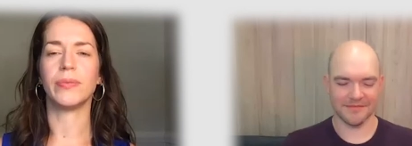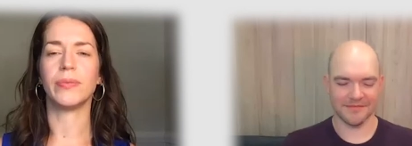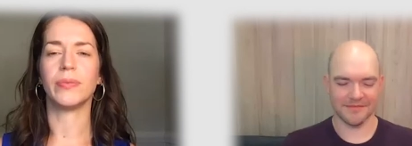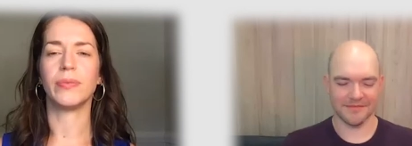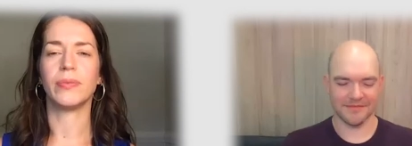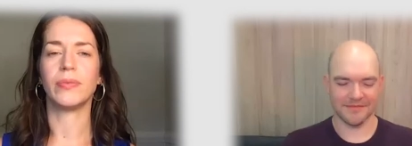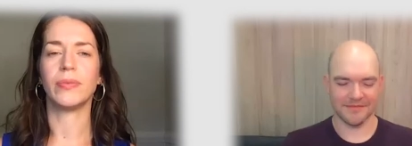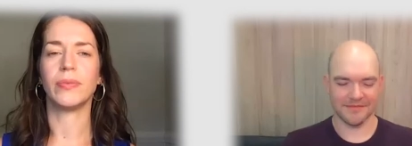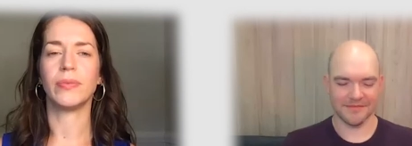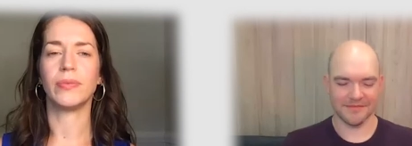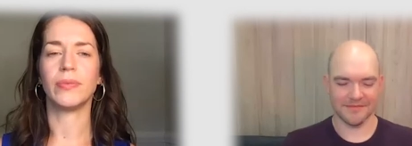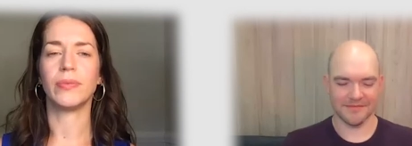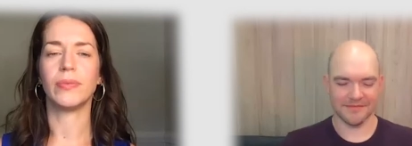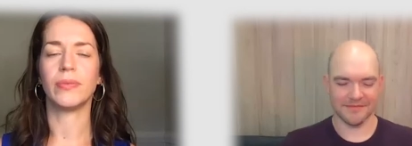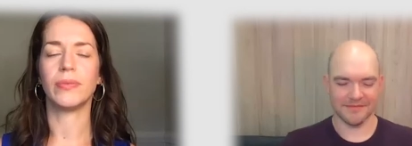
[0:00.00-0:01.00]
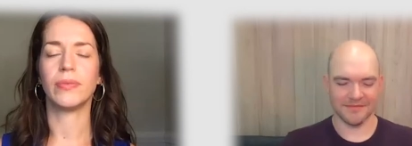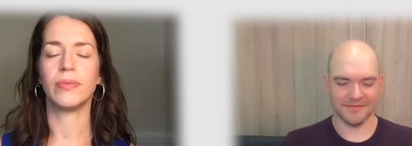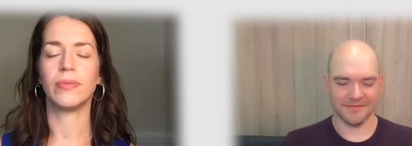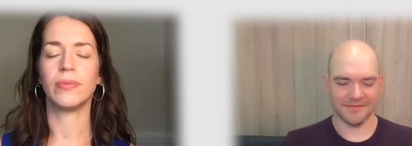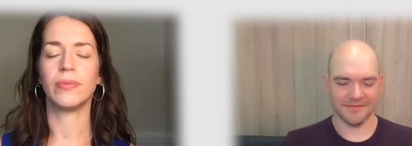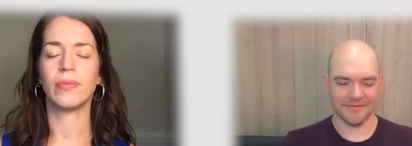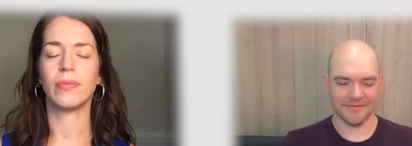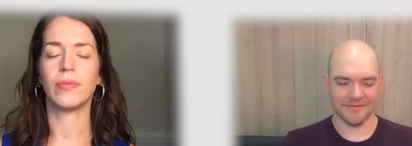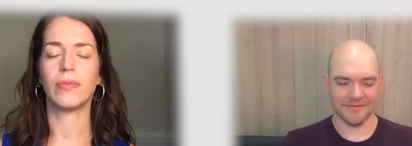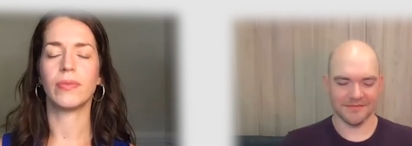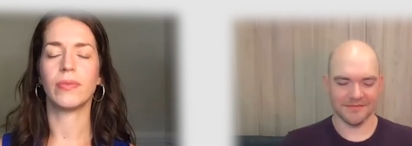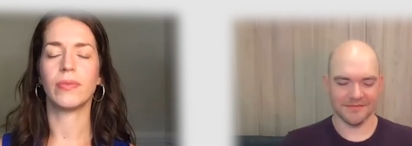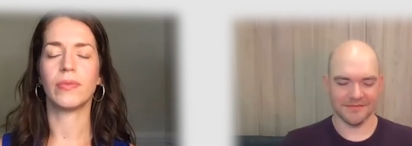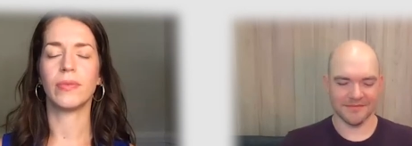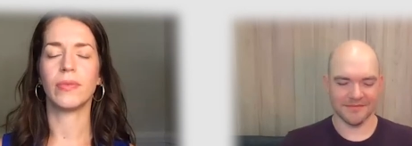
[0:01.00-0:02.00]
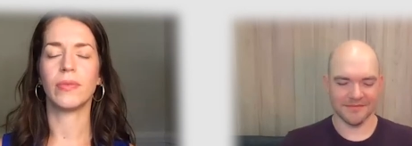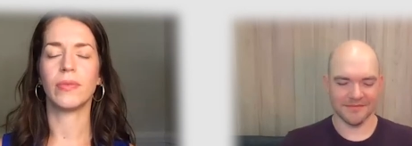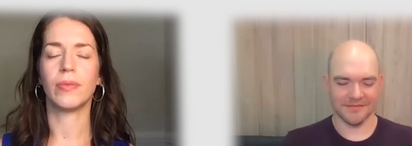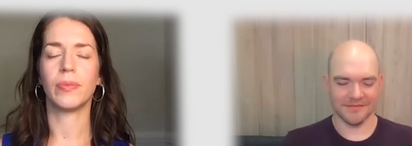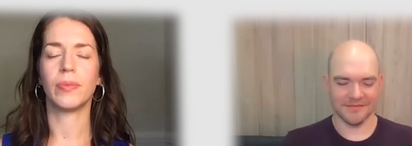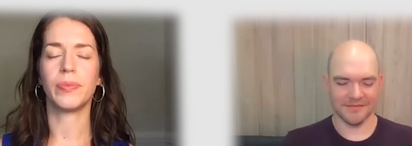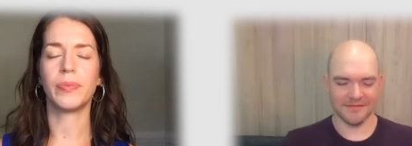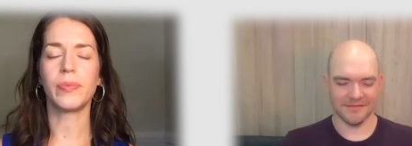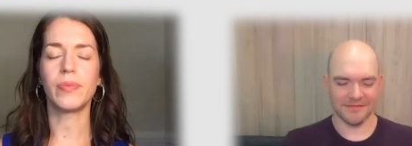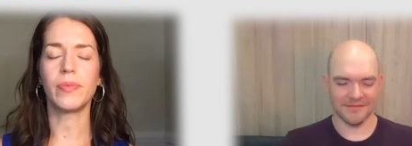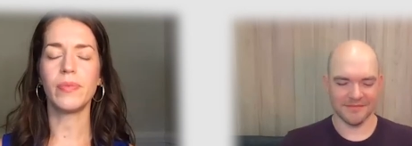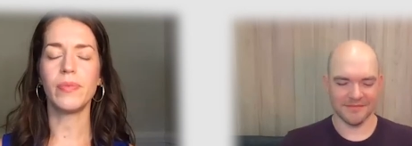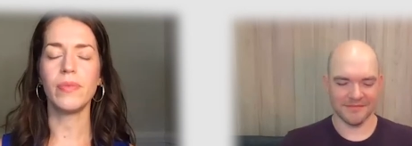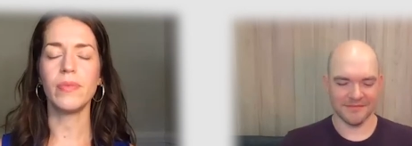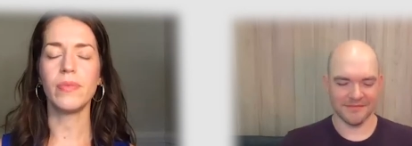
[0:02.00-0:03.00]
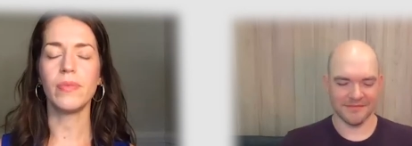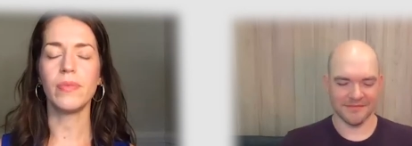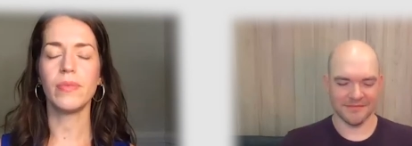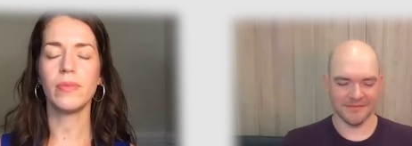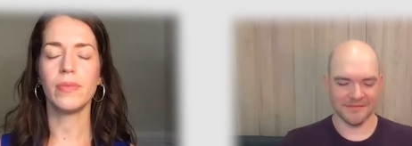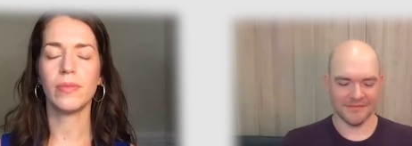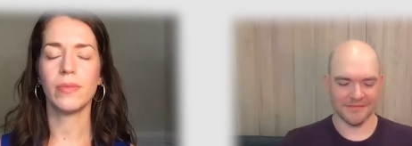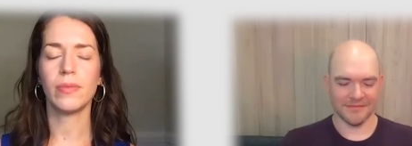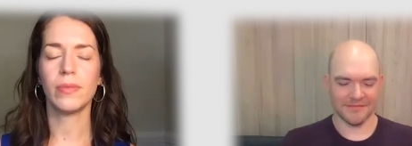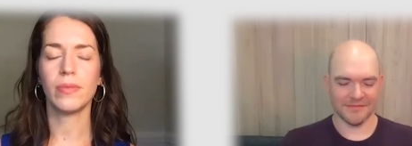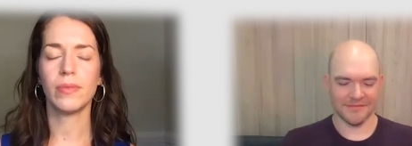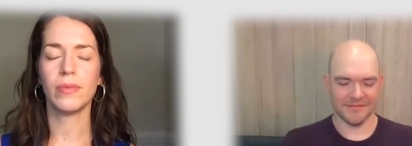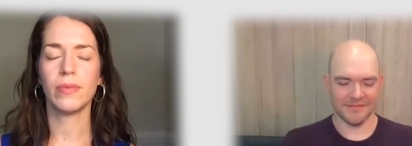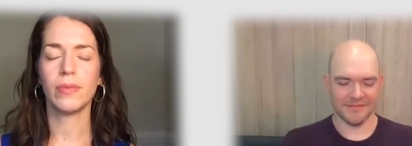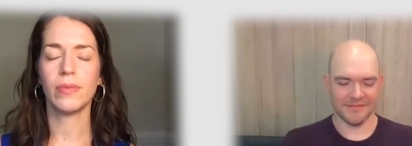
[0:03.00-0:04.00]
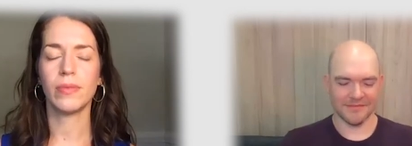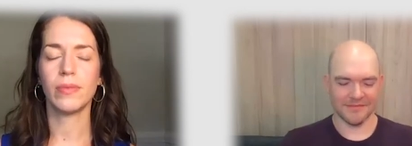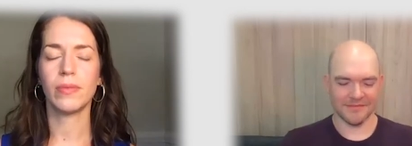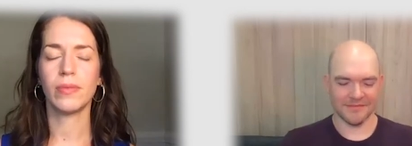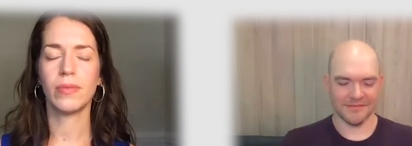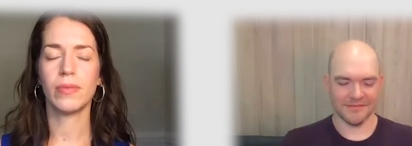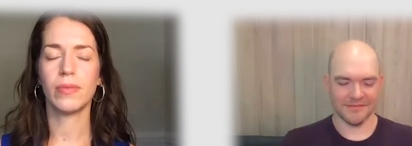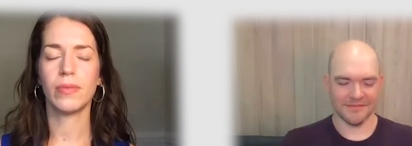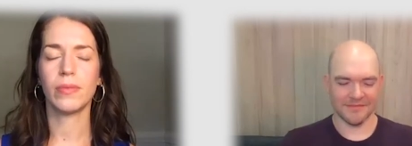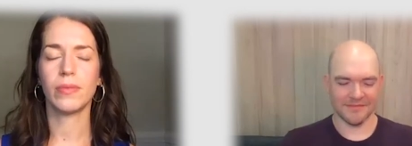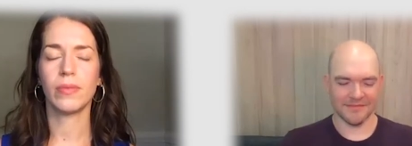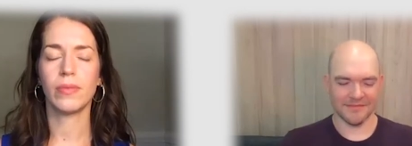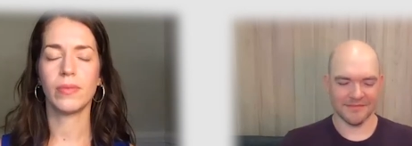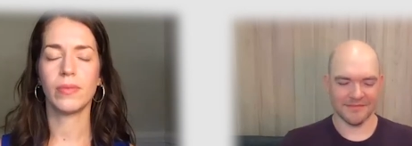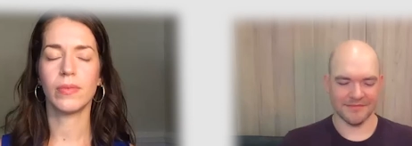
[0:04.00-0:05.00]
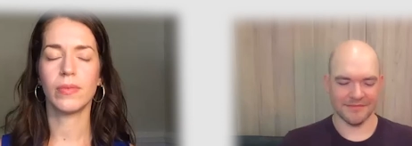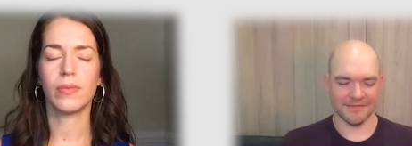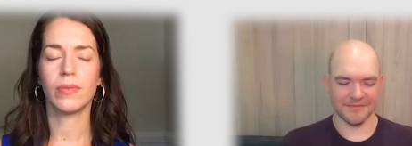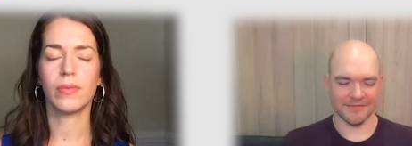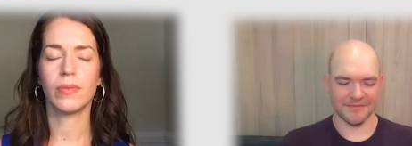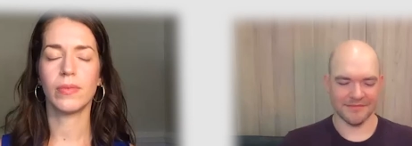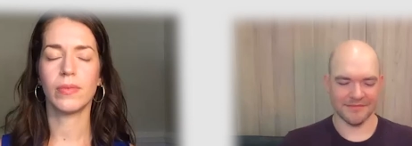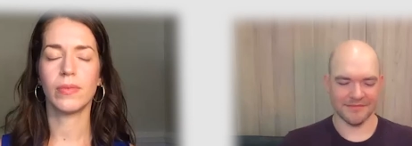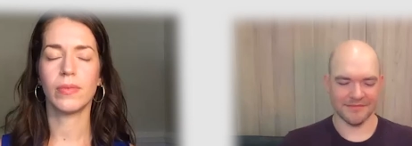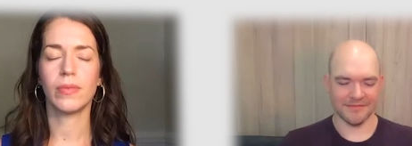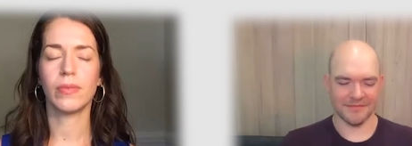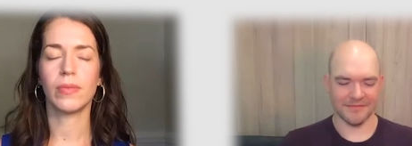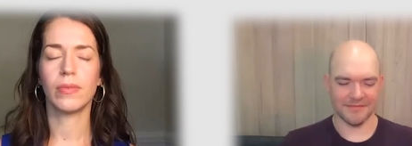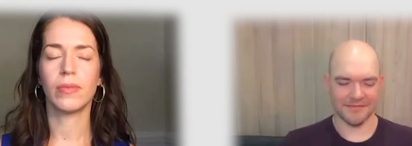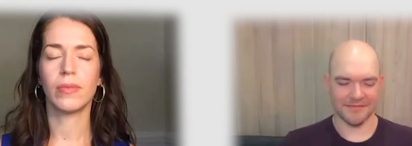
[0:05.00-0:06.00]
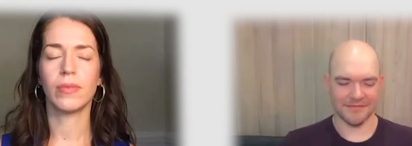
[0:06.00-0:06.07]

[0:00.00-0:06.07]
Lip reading: (silence)